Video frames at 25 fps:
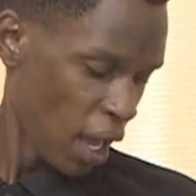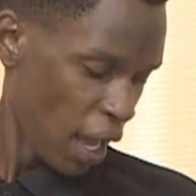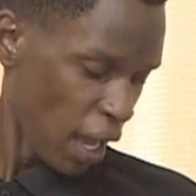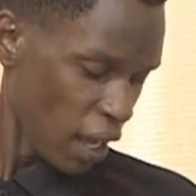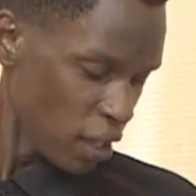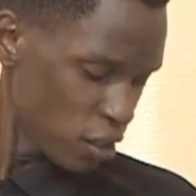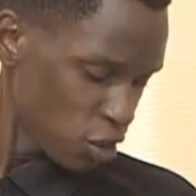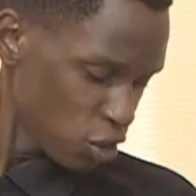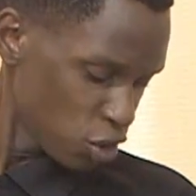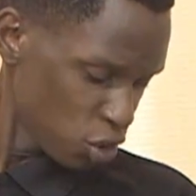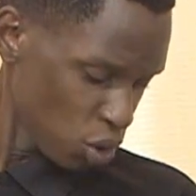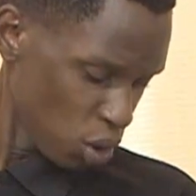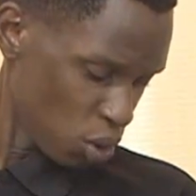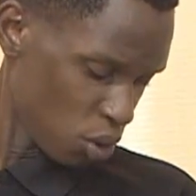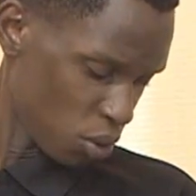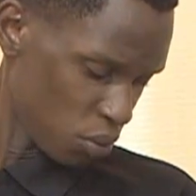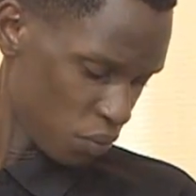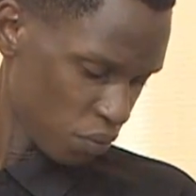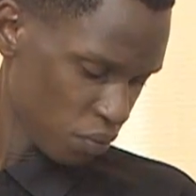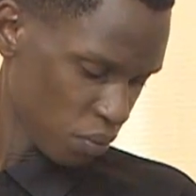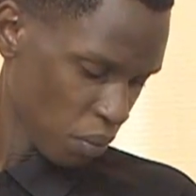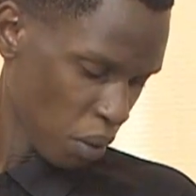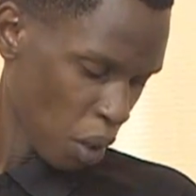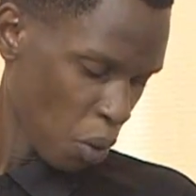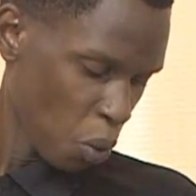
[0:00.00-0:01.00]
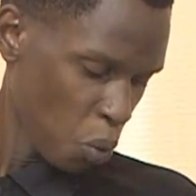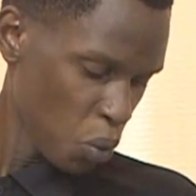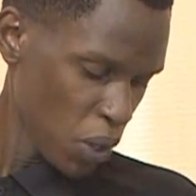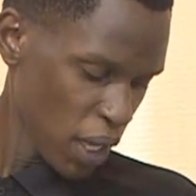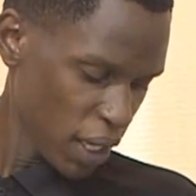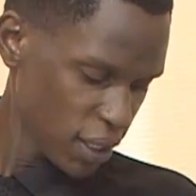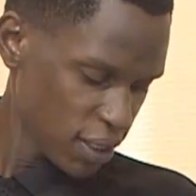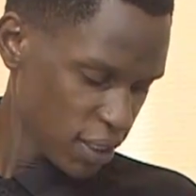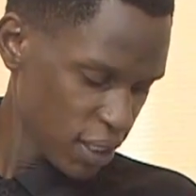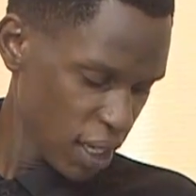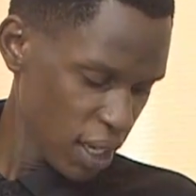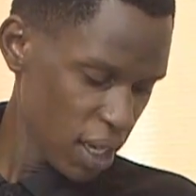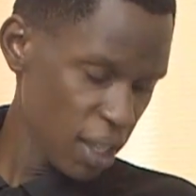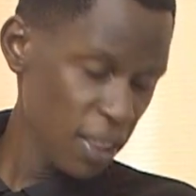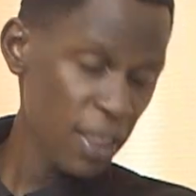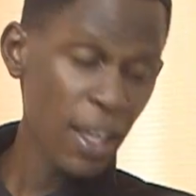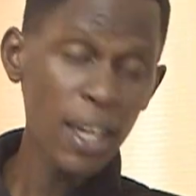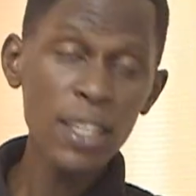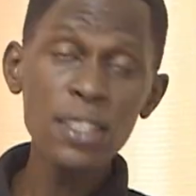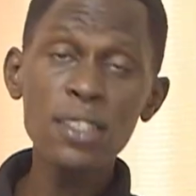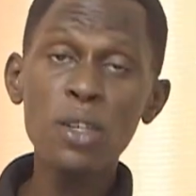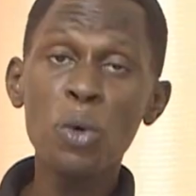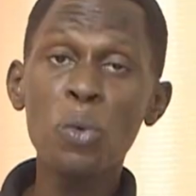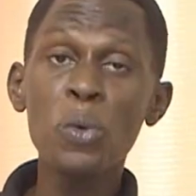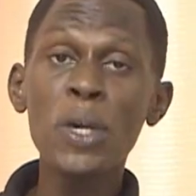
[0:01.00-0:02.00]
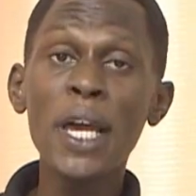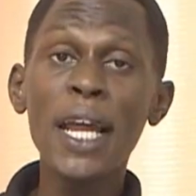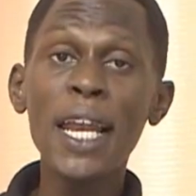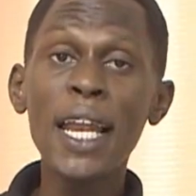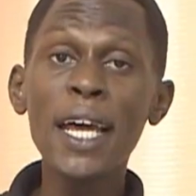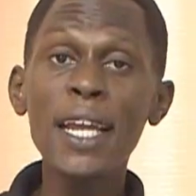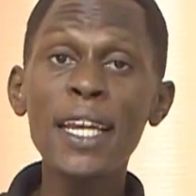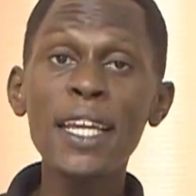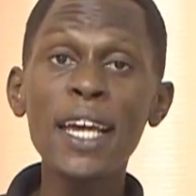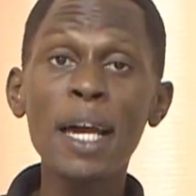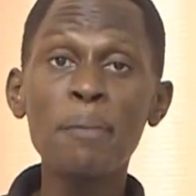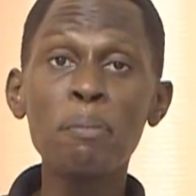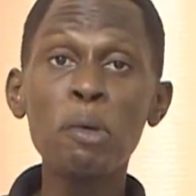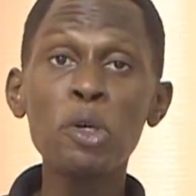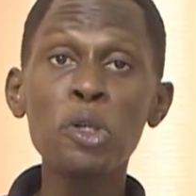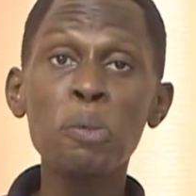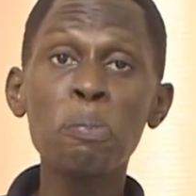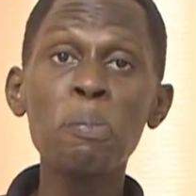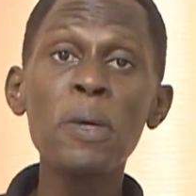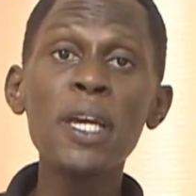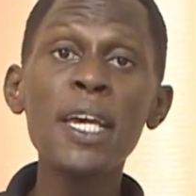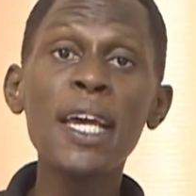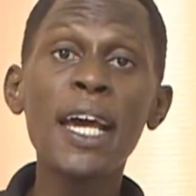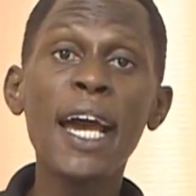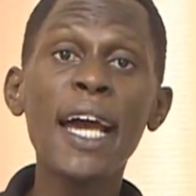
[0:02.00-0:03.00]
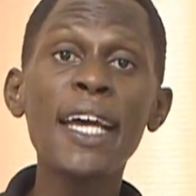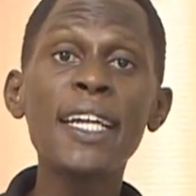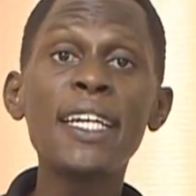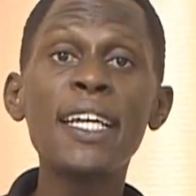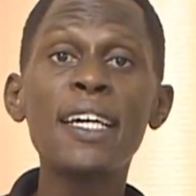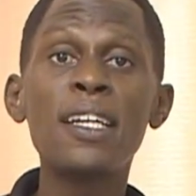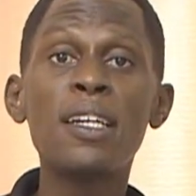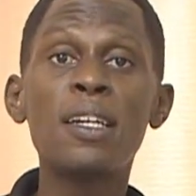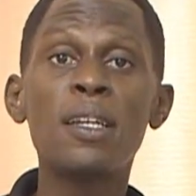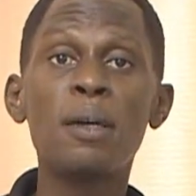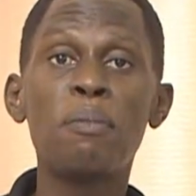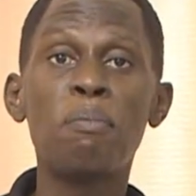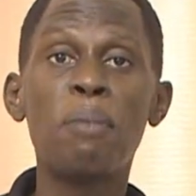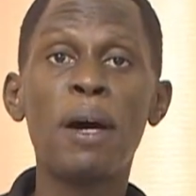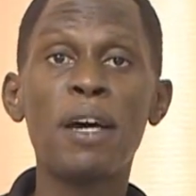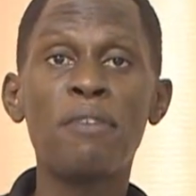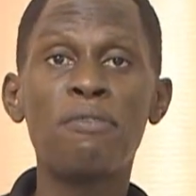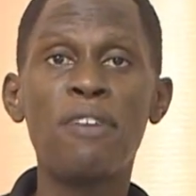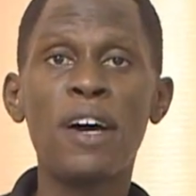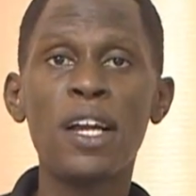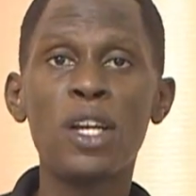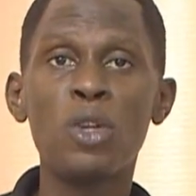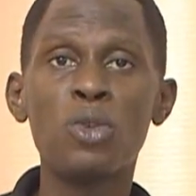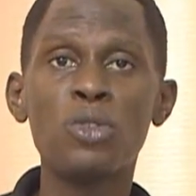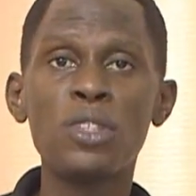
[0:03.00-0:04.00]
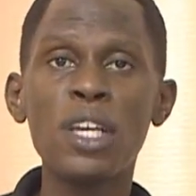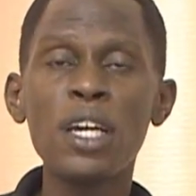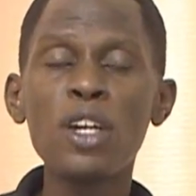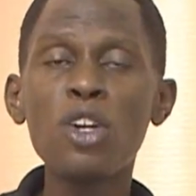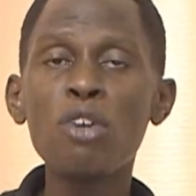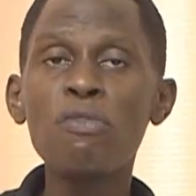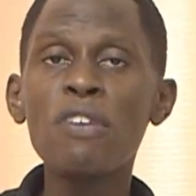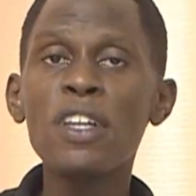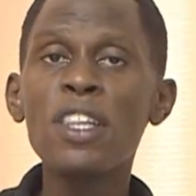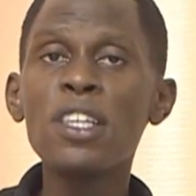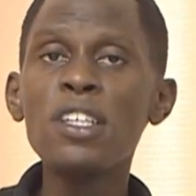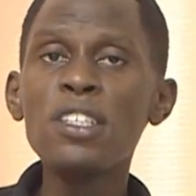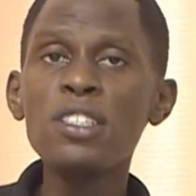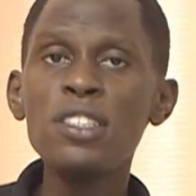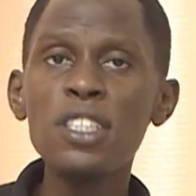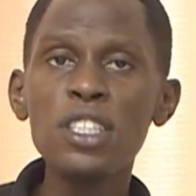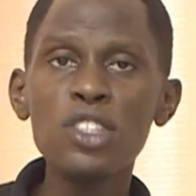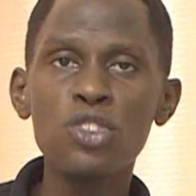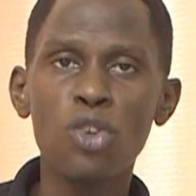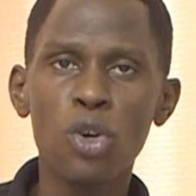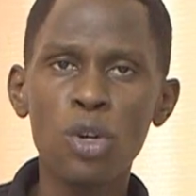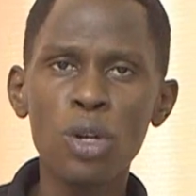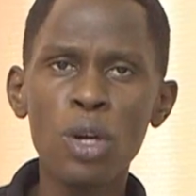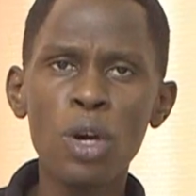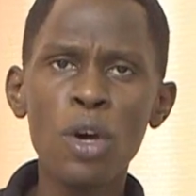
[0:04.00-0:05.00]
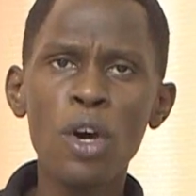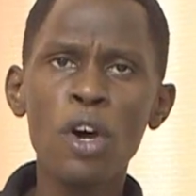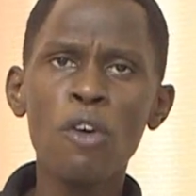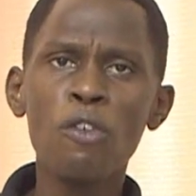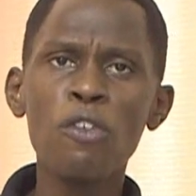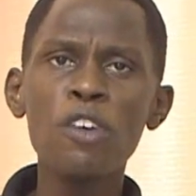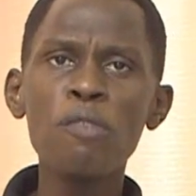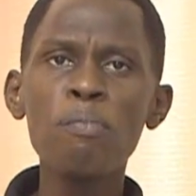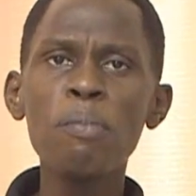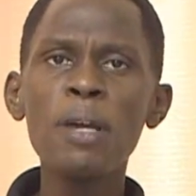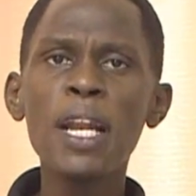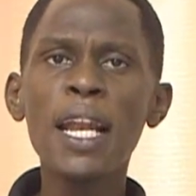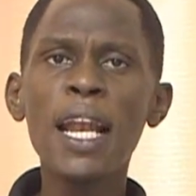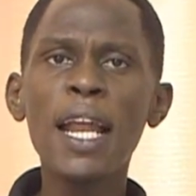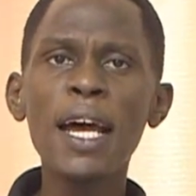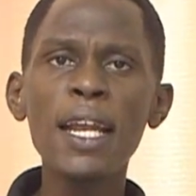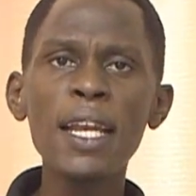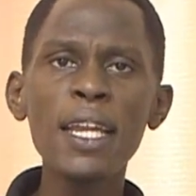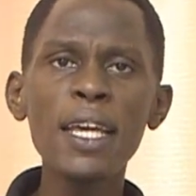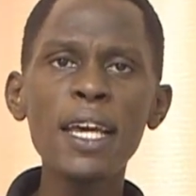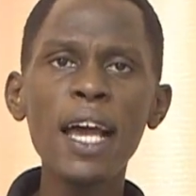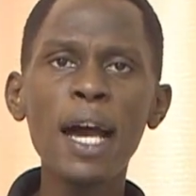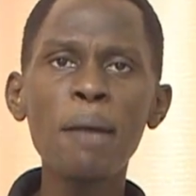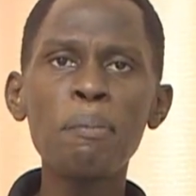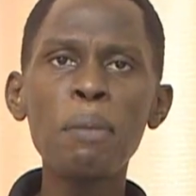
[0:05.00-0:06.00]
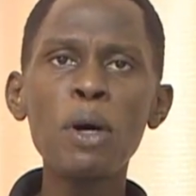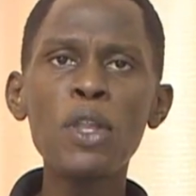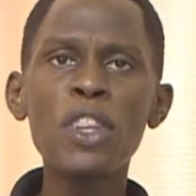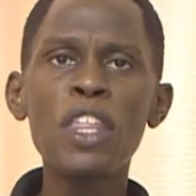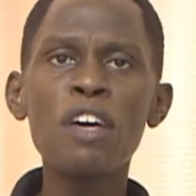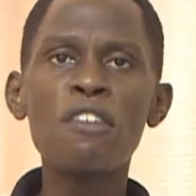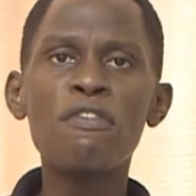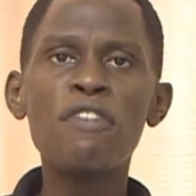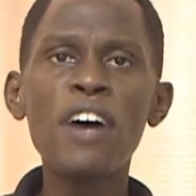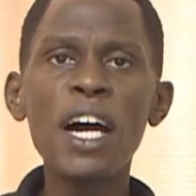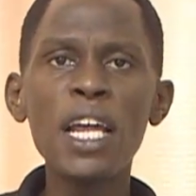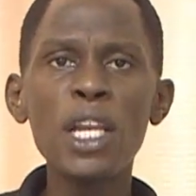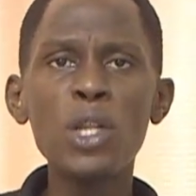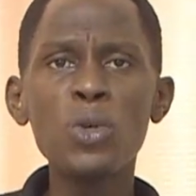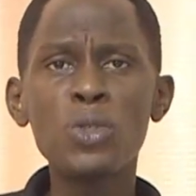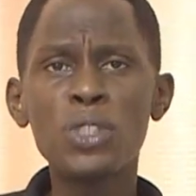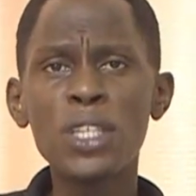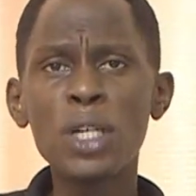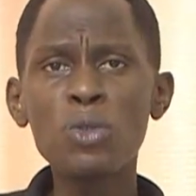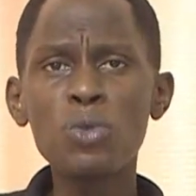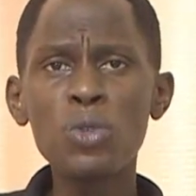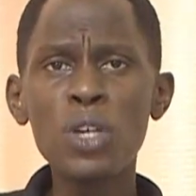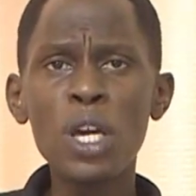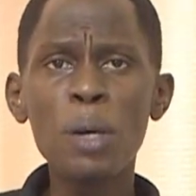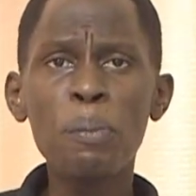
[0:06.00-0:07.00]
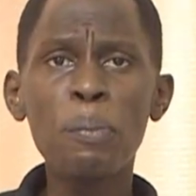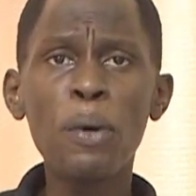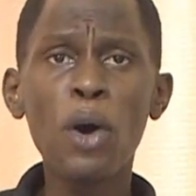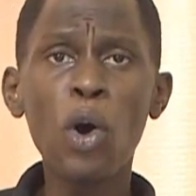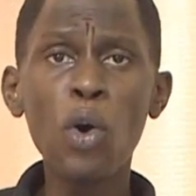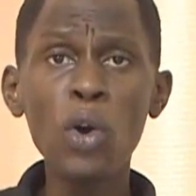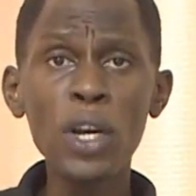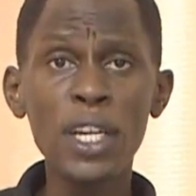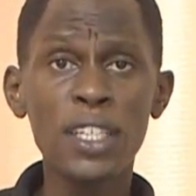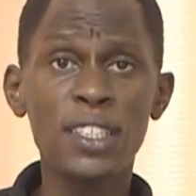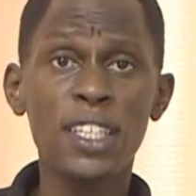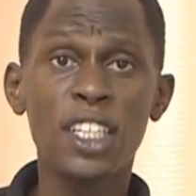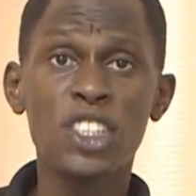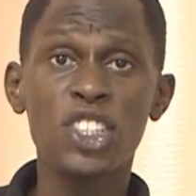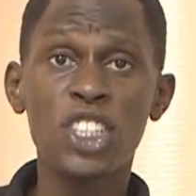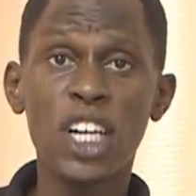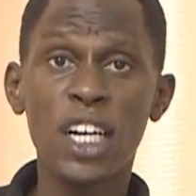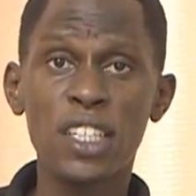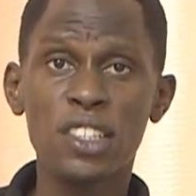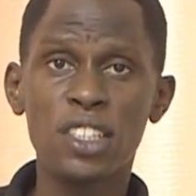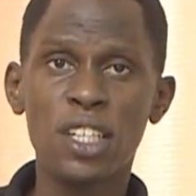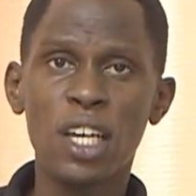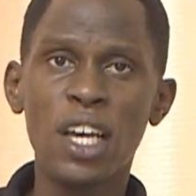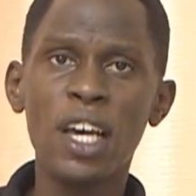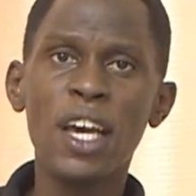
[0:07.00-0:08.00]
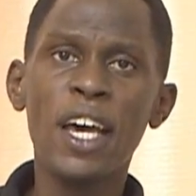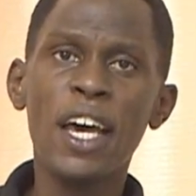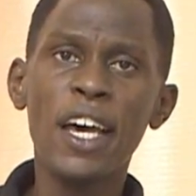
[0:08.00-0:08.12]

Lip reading: And so we are saying that we are learning about being guided by values. And over this season, we've been learning about the values that we uphold as a church.